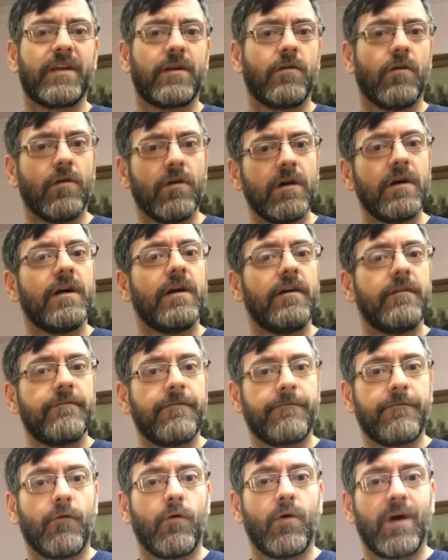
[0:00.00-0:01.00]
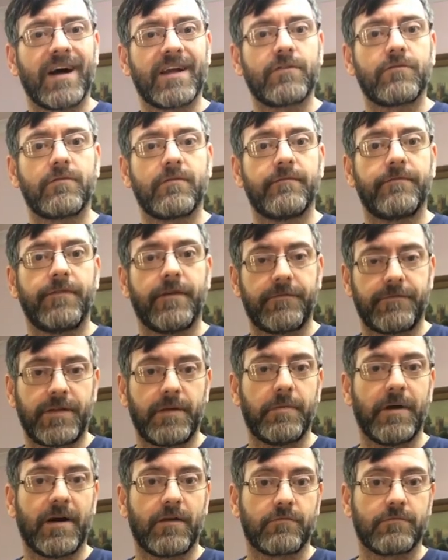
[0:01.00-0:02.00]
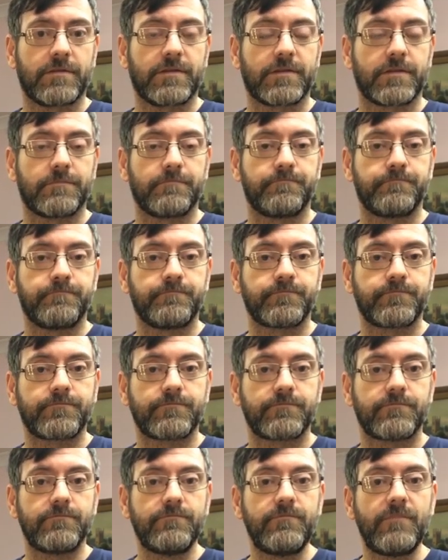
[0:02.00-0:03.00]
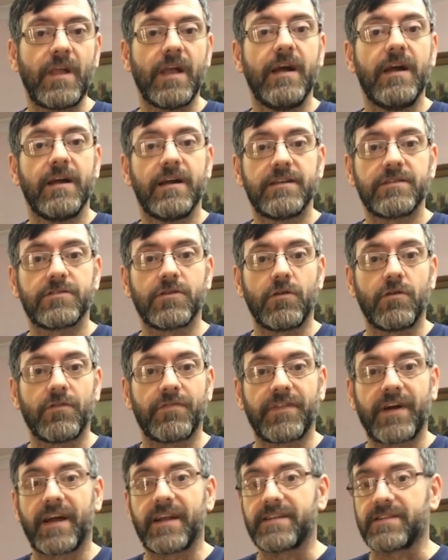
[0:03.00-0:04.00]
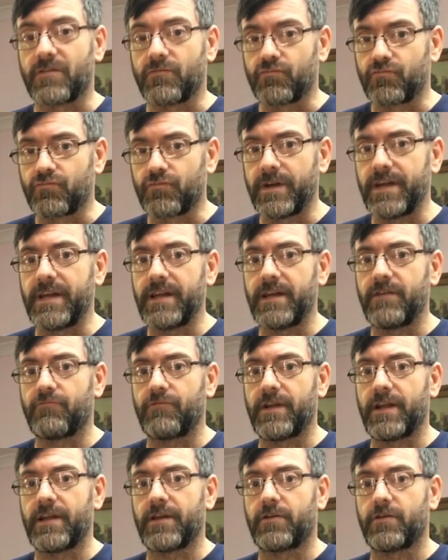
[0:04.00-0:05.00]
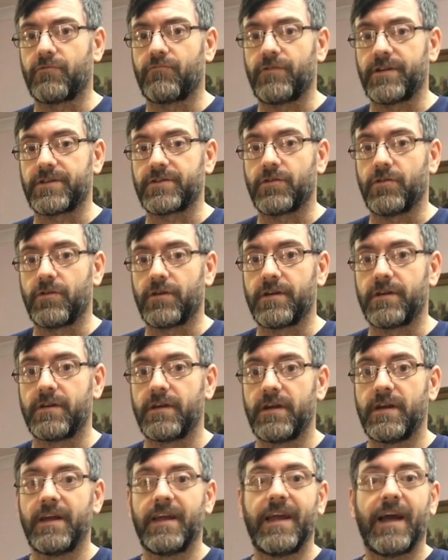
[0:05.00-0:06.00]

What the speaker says: ago, for £450. So that is a really, really good return.